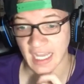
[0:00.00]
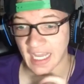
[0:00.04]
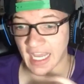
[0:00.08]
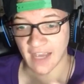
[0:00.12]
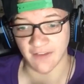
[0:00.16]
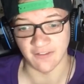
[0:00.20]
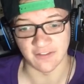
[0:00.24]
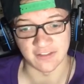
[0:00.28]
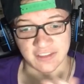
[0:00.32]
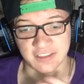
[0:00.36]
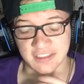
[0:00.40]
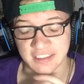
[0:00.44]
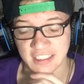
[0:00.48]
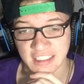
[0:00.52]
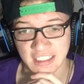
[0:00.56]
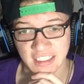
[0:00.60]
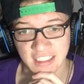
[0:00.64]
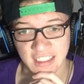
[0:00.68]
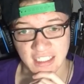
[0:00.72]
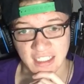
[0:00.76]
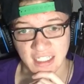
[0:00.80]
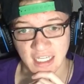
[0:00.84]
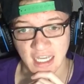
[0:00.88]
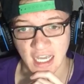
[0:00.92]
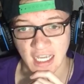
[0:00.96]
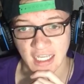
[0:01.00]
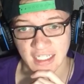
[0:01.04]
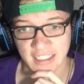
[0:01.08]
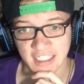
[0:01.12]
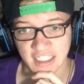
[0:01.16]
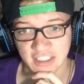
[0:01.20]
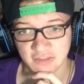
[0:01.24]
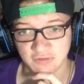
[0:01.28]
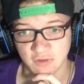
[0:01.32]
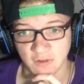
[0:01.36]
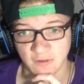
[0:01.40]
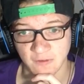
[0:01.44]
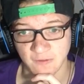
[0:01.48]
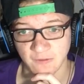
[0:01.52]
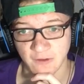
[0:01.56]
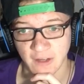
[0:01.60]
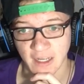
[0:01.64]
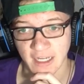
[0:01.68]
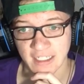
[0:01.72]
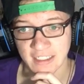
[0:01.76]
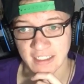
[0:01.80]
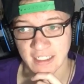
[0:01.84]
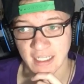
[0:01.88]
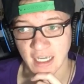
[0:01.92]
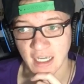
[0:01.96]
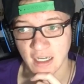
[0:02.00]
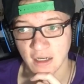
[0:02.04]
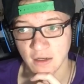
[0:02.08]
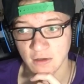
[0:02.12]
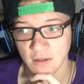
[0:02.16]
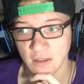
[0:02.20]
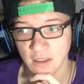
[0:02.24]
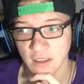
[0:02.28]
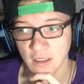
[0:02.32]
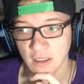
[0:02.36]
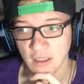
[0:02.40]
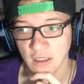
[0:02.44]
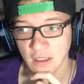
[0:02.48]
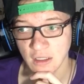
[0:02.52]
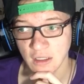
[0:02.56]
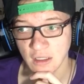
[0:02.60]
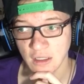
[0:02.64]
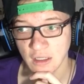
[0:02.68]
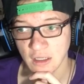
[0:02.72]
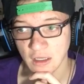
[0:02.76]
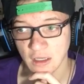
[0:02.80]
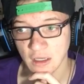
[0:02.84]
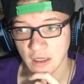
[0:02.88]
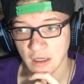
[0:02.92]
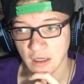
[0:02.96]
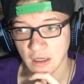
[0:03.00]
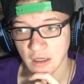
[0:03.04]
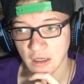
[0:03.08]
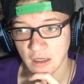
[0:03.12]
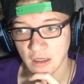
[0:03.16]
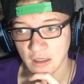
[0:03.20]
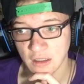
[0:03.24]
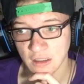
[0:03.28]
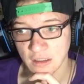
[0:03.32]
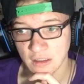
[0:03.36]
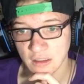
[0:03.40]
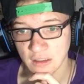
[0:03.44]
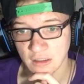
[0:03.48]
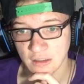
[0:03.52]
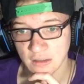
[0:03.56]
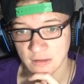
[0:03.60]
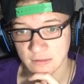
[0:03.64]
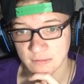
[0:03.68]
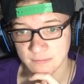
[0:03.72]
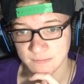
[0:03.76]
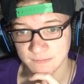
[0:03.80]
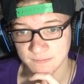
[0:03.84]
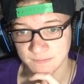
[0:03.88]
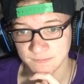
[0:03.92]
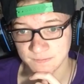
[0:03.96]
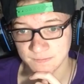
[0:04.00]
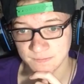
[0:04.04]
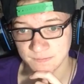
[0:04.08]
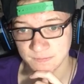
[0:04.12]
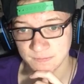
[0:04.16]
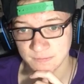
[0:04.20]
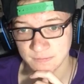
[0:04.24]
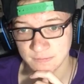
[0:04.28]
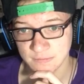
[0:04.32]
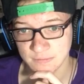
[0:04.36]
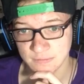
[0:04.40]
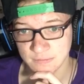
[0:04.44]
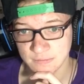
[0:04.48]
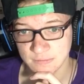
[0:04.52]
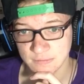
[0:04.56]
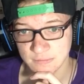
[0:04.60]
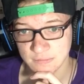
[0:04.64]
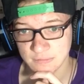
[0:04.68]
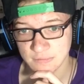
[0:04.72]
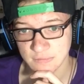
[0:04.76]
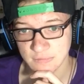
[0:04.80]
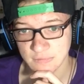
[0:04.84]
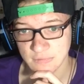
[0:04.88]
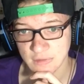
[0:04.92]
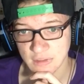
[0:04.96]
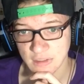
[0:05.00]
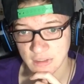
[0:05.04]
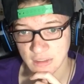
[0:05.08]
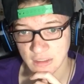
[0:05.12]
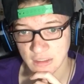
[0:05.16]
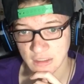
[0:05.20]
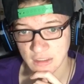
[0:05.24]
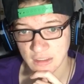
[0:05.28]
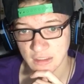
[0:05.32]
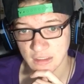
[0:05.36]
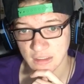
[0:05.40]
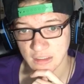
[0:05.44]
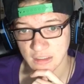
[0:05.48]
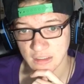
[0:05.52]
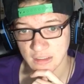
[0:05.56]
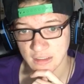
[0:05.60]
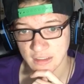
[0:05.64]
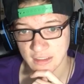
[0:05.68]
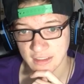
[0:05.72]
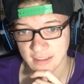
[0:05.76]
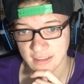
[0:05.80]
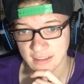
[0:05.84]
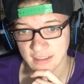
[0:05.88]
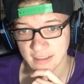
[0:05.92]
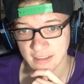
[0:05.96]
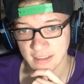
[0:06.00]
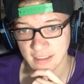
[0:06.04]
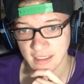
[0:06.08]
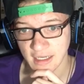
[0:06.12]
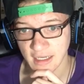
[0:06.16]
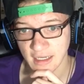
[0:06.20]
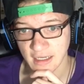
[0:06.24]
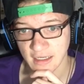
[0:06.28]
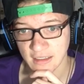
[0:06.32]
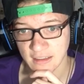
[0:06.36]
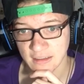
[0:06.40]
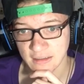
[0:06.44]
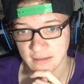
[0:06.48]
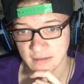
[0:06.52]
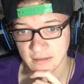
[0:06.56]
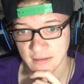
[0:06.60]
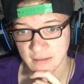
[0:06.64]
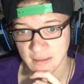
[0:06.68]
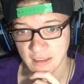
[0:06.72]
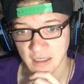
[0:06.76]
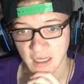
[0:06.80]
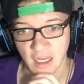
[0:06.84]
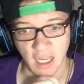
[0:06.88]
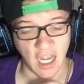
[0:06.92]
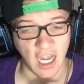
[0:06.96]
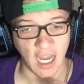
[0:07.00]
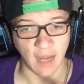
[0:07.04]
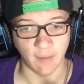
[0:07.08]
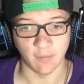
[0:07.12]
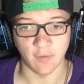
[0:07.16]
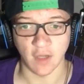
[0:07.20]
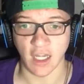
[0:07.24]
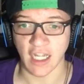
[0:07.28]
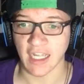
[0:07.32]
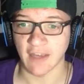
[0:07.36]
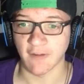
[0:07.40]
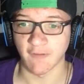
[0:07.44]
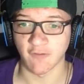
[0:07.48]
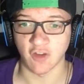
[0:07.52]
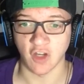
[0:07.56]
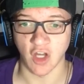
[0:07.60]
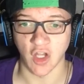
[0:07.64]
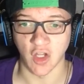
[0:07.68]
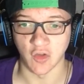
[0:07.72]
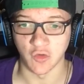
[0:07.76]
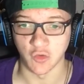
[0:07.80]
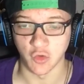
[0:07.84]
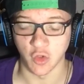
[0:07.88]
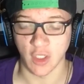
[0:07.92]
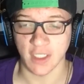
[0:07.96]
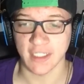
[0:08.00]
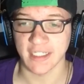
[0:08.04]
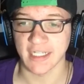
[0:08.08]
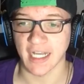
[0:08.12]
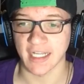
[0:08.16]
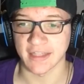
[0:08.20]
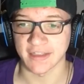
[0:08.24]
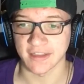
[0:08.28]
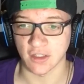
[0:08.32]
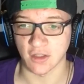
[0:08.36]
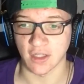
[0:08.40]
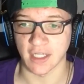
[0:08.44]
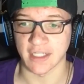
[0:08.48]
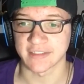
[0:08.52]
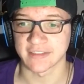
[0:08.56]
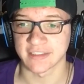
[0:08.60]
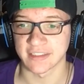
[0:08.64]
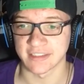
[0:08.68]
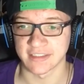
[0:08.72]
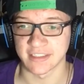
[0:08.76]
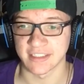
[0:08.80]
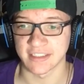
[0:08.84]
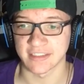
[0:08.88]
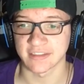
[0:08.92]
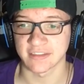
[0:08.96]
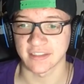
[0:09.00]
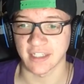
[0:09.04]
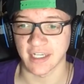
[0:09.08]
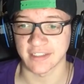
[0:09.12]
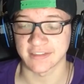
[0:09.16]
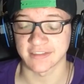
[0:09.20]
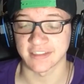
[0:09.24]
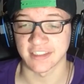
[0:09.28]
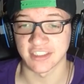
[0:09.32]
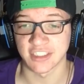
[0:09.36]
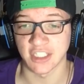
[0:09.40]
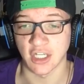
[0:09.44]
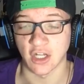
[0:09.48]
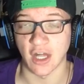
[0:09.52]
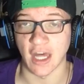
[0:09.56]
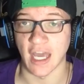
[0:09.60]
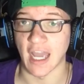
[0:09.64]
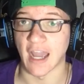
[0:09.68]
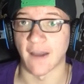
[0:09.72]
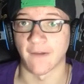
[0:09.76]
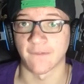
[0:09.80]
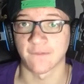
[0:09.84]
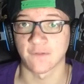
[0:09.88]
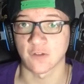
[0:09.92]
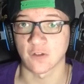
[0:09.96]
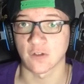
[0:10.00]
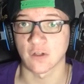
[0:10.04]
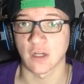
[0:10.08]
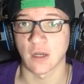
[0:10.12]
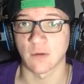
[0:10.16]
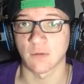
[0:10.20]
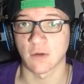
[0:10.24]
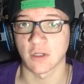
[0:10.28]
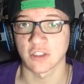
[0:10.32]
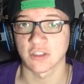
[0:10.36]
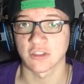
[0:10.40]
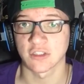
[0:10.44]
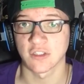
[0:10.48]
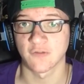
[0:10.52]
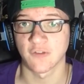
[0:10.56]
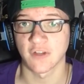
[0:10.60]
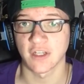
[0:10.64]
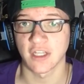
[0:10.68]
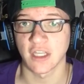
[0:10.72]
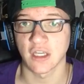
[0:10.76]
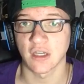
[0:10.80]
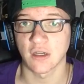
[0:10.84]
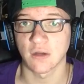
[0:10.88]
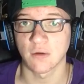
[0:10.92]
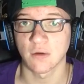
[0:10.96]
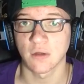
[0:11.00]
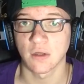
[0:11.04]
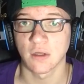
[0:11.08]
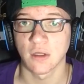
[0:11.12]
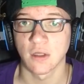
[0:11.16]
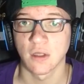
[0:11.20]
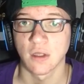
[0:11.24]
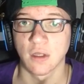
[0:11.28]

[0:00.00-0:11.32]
I haven't seen it. I guess we'll find out. Um, uh, yeah. I'm not even gonna look at the likes and dislikes until after I watch the video.